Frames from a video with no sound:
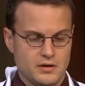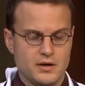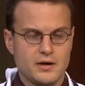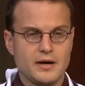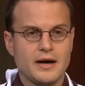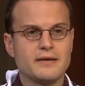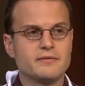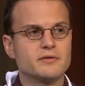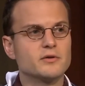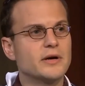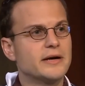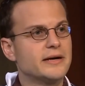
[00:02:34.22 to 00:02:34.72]

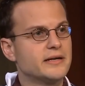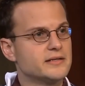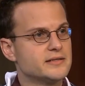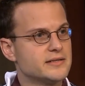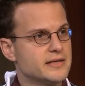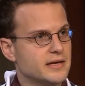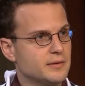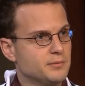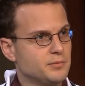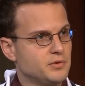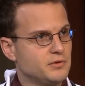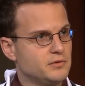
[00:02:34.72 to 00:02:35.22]
I have a great
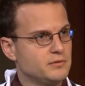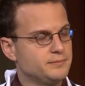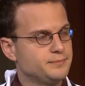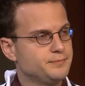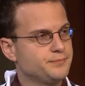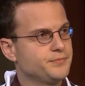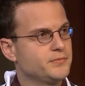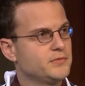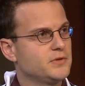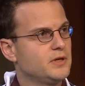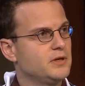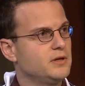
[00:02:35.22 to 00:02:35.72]
example.
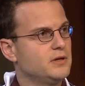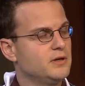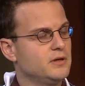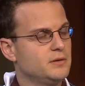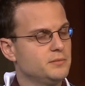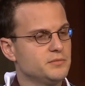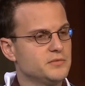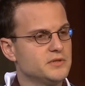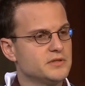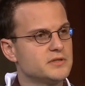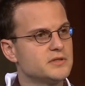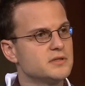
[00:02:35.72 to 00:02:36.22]

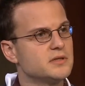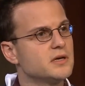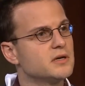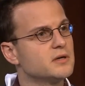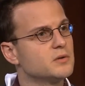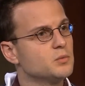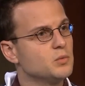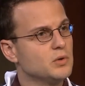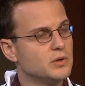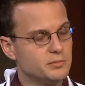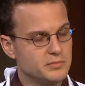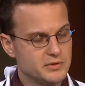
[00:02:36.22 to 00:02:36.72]
This
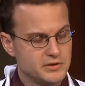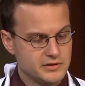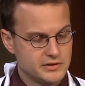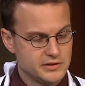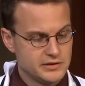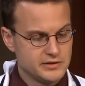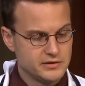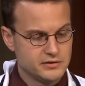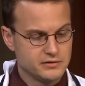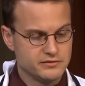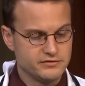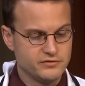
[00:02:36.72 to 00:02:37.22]
young woman
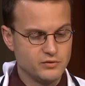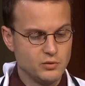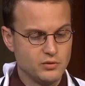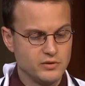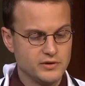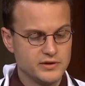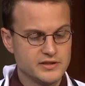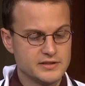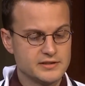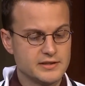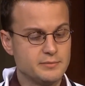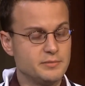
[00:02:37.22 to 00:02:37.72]
in her
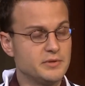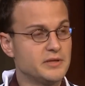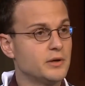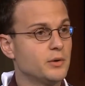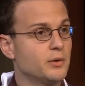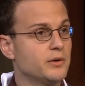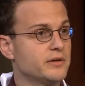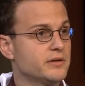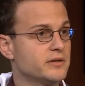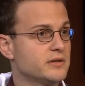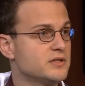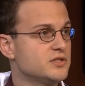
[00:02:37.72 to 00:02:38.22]
40s had been
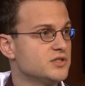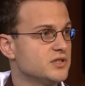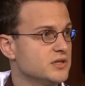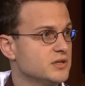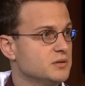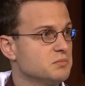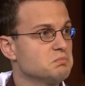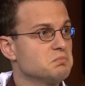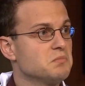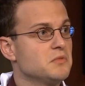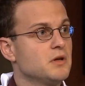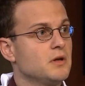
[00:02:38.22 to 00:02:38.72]
going to the
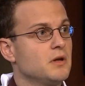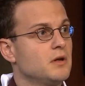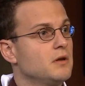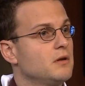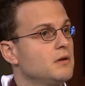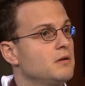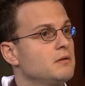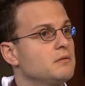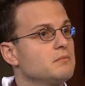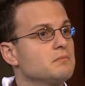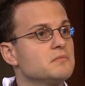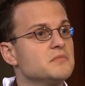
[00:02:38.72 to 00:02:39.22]
gym
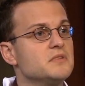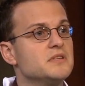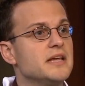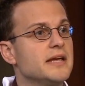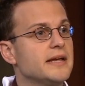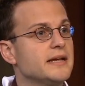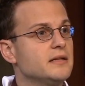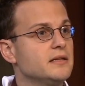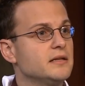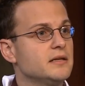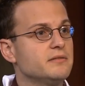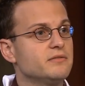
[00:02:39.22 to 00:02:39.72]

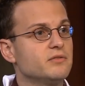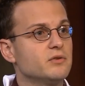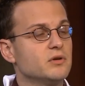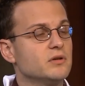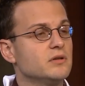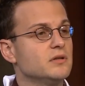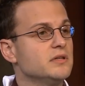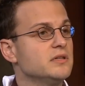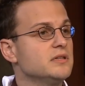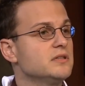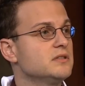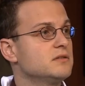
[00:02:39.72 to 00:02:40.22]
daily for
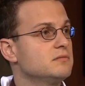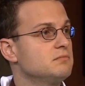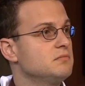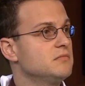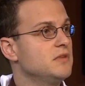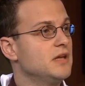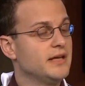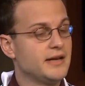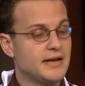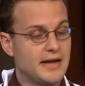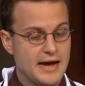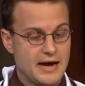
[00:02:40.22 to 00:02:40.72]
at least
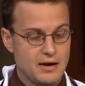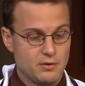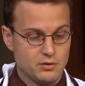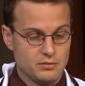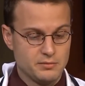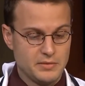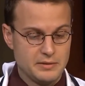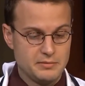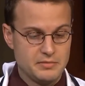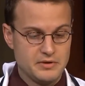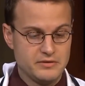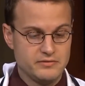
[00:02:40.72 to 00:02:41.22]
an hour,
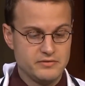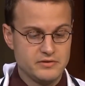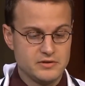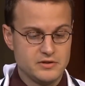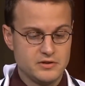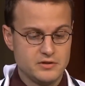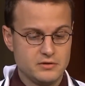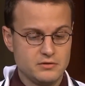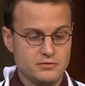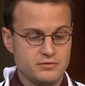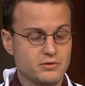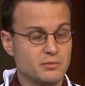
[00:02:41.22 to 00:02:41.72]
maybe even
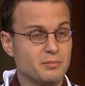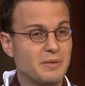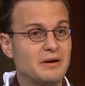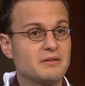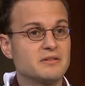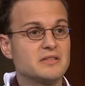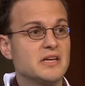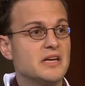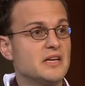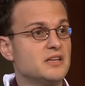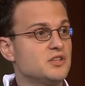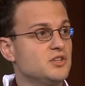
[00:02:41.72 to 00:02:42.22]
2, for
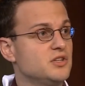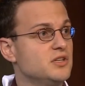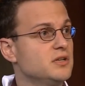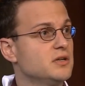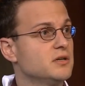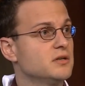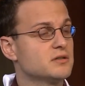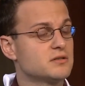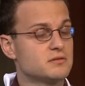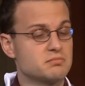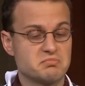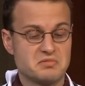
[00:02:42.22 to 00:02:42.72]
about 10
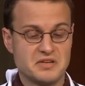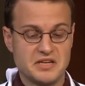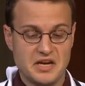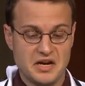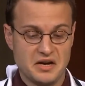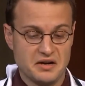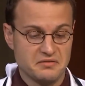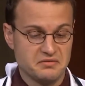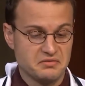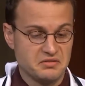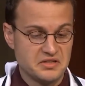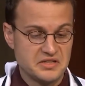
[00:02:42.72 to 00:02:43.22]
years,
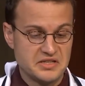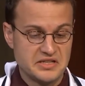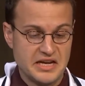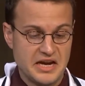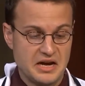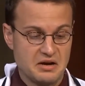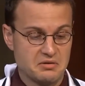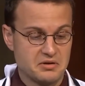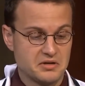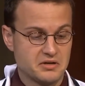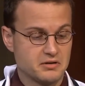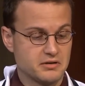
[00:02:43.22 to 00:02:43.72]
carefully
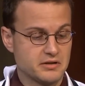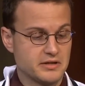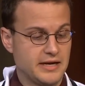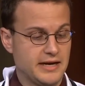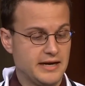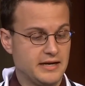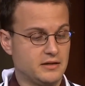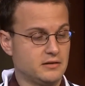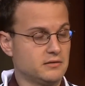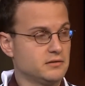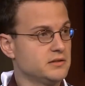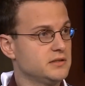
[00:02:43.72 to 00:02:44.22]
counting her
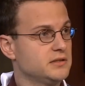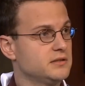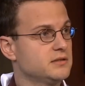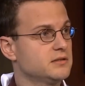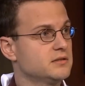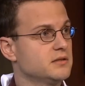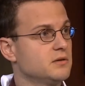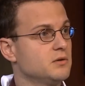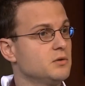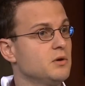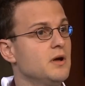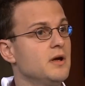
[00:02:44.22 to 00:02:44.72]
calories
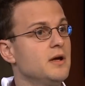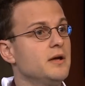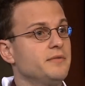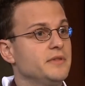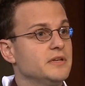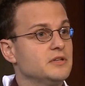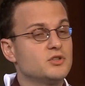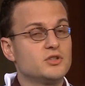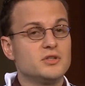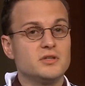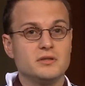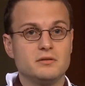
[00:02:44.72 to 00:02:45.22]
so
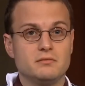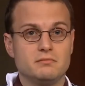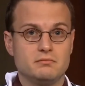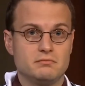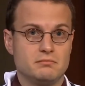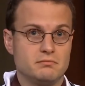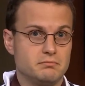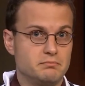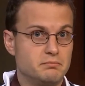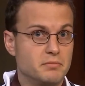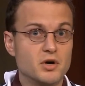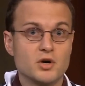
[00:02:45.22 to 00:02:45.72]
that she'd
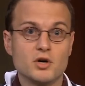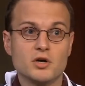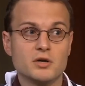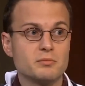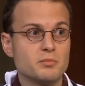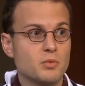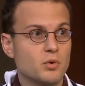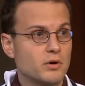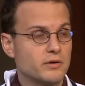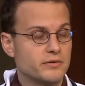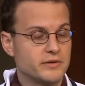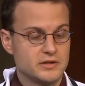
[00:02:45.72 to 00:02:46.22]
burn
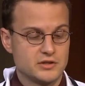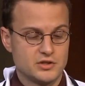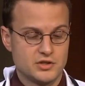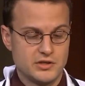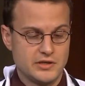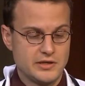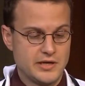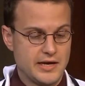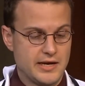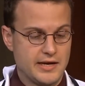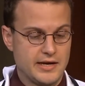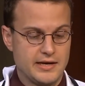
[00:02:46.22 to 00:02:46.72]
more than
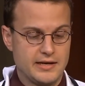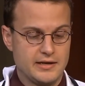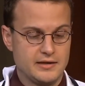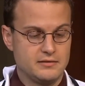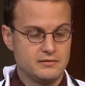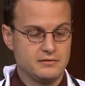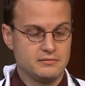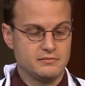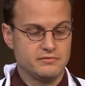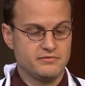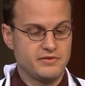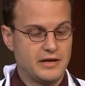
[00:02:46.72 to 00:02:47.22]
she ate
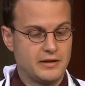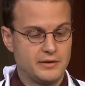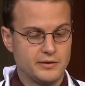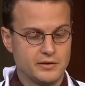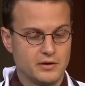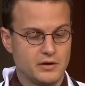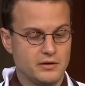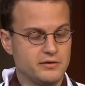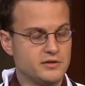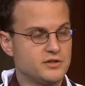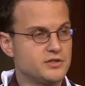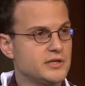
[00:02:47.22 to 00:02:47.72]
and
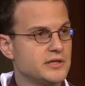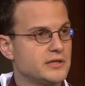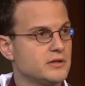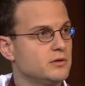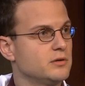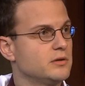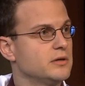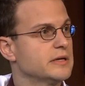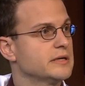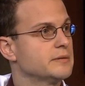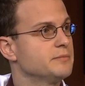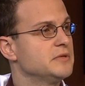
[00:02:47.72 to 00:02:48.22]
following all the
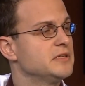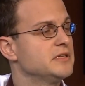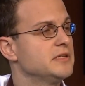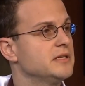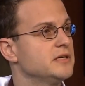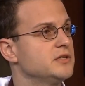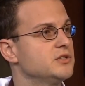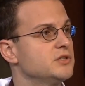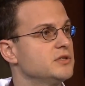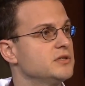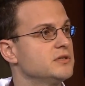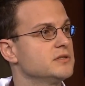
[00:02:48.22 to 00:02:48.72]
general
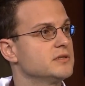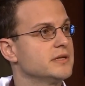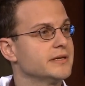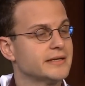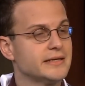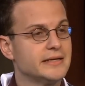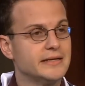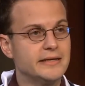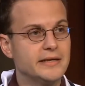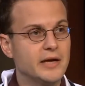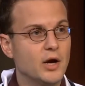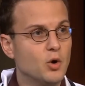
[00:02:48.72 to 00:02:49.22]
recommendations like
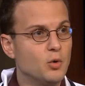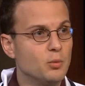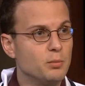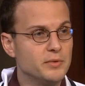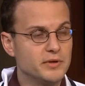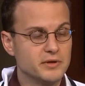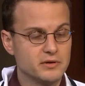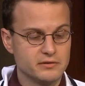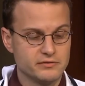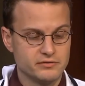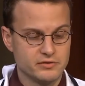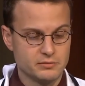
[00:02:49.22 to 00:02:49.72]
eating
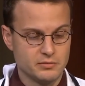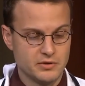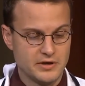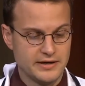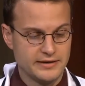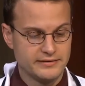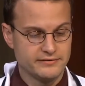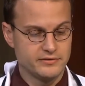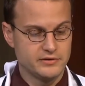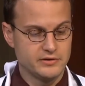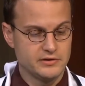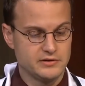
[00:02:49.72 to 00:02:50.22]
oatmeal for
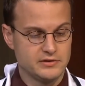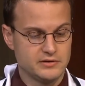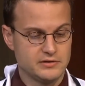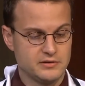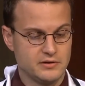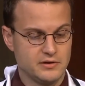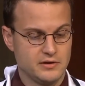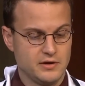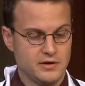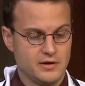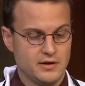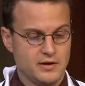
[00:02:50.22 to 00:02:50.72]
breakfast,
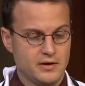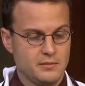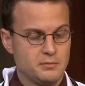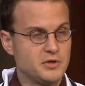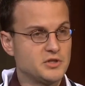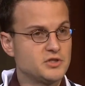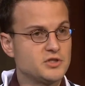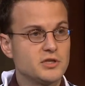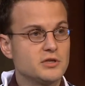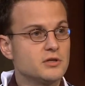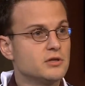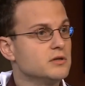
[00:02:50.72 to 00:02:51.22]

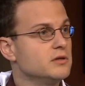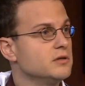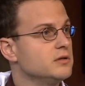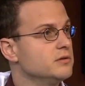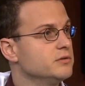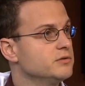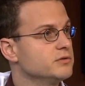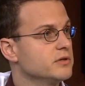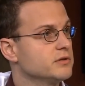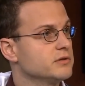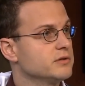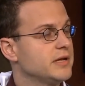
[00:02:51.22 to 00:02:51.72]
but she couldn't
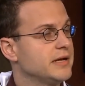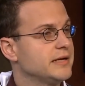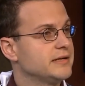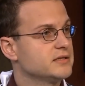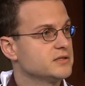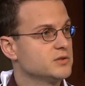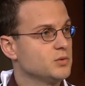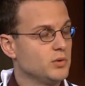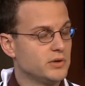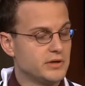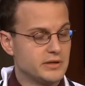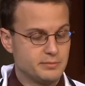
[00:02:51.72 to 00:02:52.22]
lose those
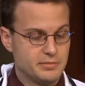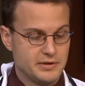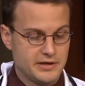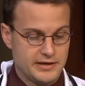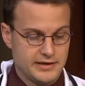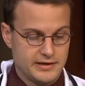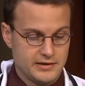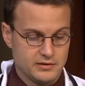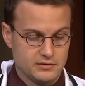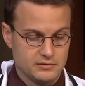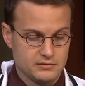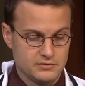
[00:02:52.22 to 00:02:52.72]
last 20
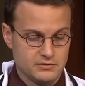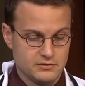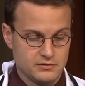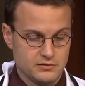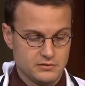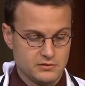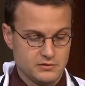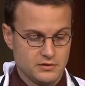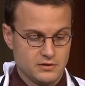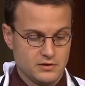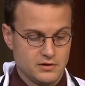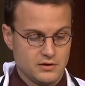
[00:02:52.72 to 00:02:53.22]
pounds.
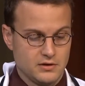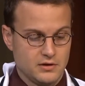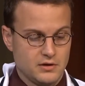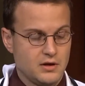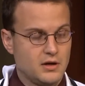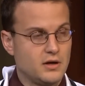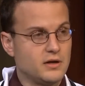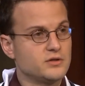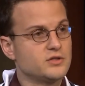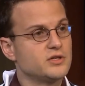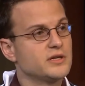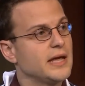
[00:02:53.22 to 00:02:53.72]

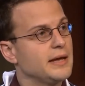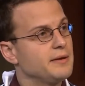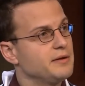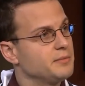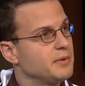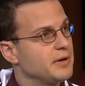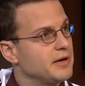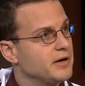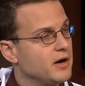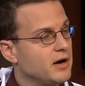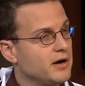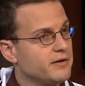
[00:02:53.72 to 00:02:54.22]
She came to
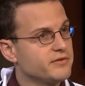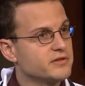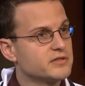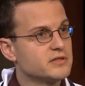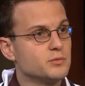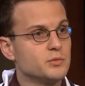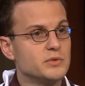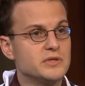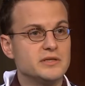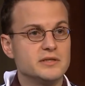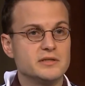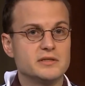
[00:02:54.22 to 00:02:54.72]
my office
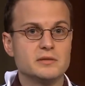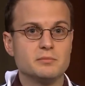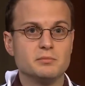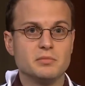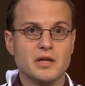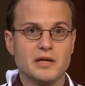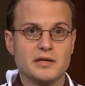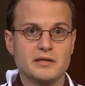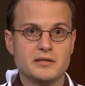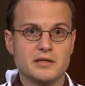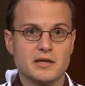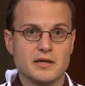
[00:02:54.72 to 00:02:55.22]
and we did some
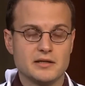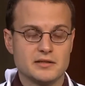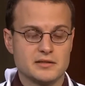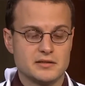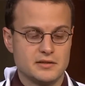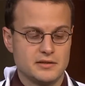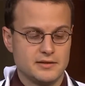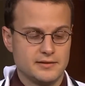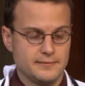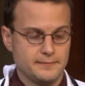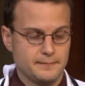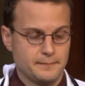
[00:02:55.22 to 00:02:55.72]
blood
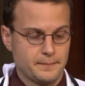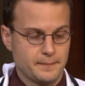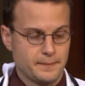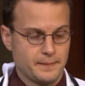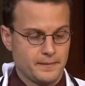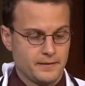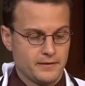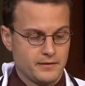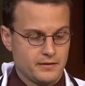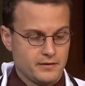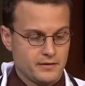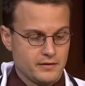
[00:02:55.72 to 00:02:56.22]
testing,
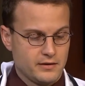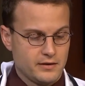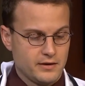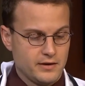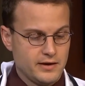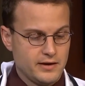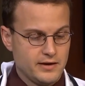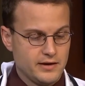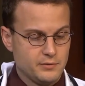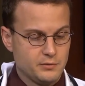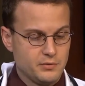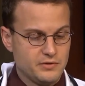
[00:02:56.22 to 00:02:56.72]

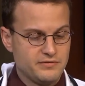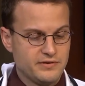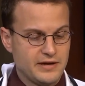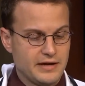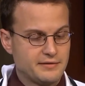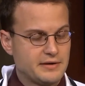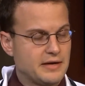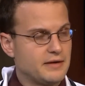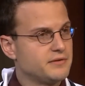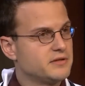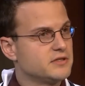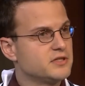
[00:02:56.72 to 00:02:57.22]
and we
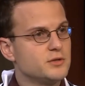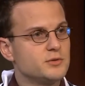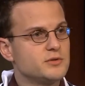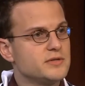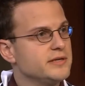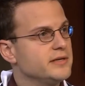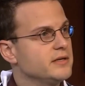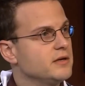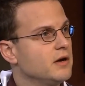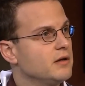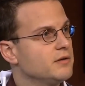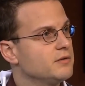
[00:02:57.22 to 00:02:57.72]
found out that she was
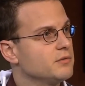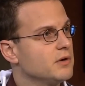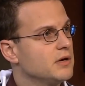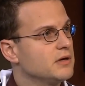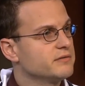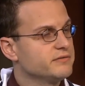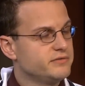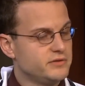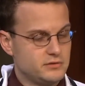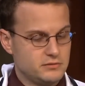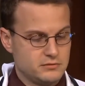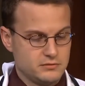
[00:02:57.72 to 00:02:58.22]
eating all the
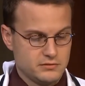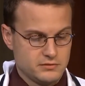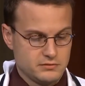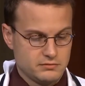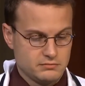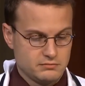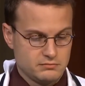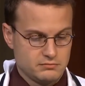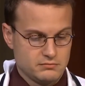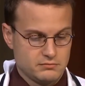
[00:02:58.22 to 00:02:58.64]
wrong foods.